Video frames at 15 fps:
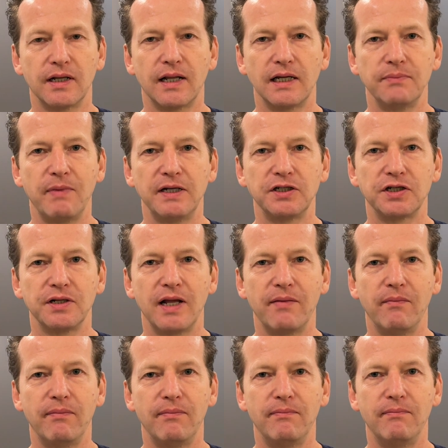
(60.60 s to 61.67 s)
I mentioned
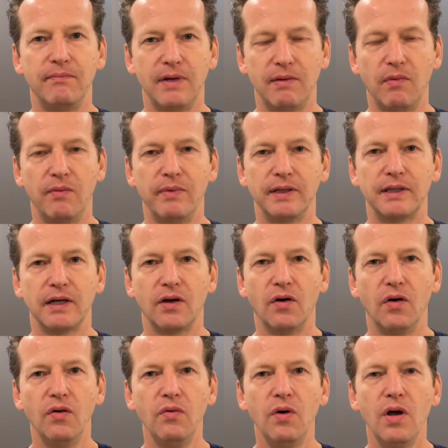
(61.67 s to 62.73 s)
a, a moment
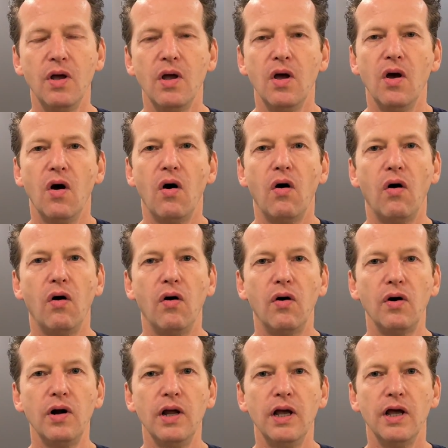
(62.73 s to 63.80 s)
ago,
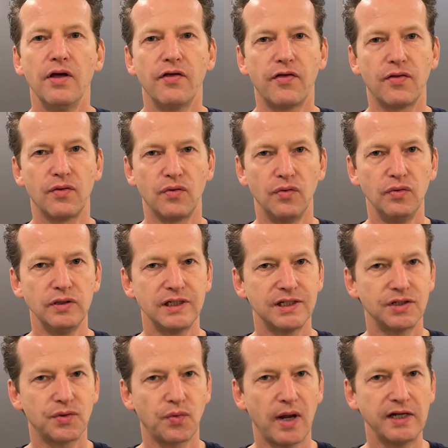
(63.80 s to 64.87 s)
or through
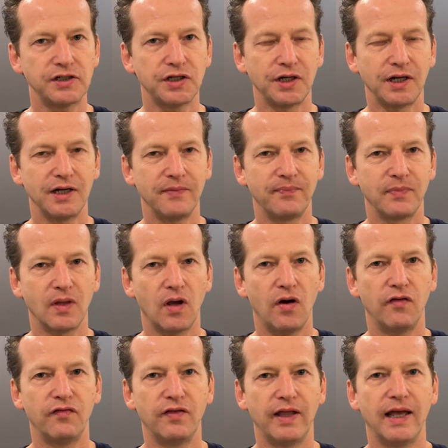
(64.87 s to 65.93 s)
stretching
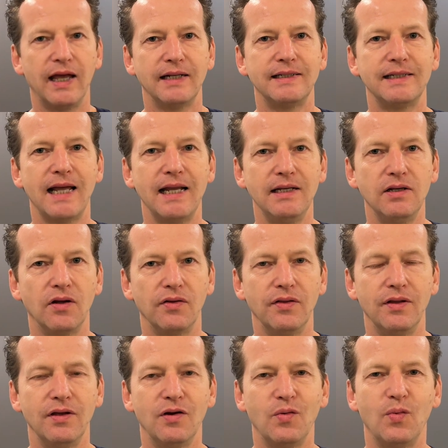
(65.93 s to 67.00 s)
of the tendon
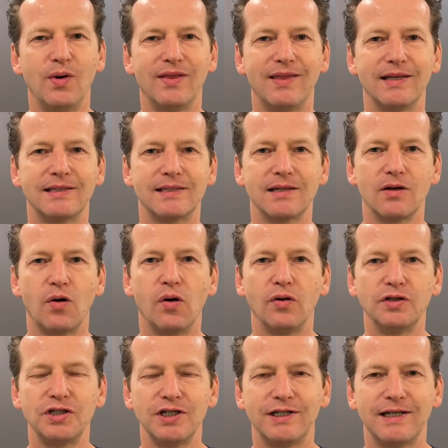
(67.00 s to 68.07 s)
with its
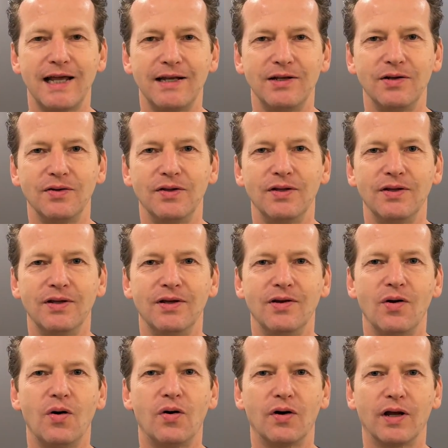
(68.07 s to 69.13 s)
Golgi tendon
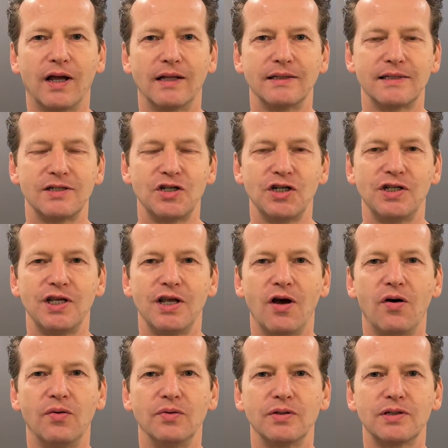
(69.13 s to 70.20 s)
organs,
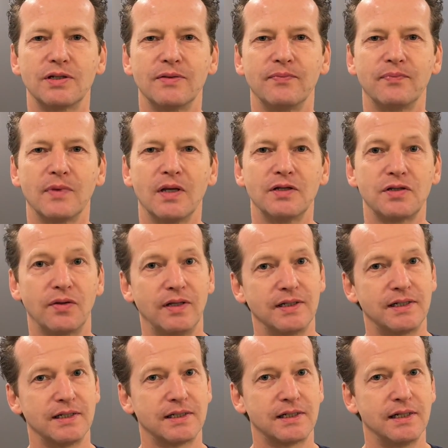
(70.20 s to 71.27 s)
GTOs. So this
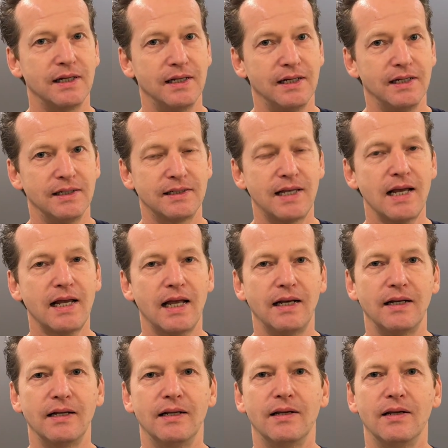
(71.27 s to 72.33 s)
is
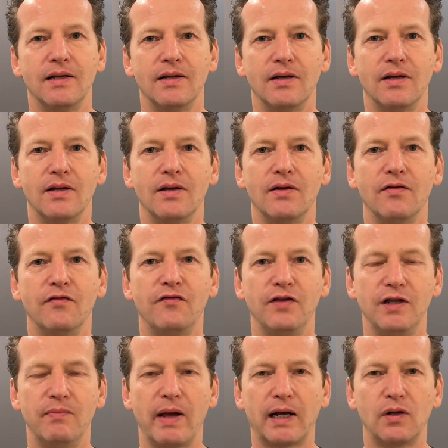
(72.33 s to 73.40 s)
second
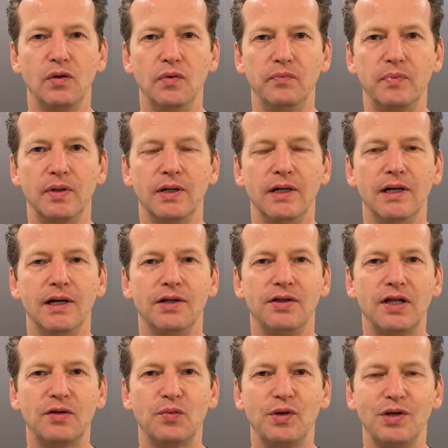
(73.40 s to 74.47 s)
feedback loop
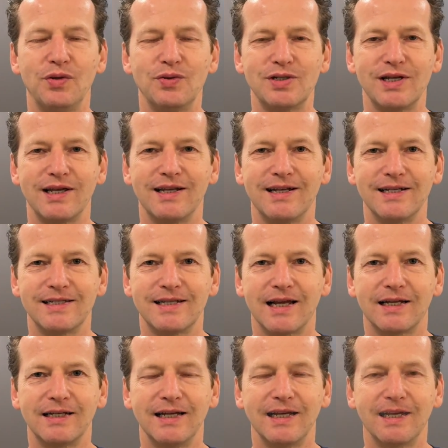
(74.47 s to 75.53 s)
that we're using in this
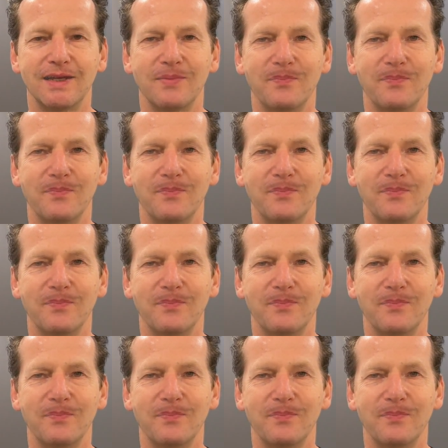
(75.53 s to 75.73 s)
technique.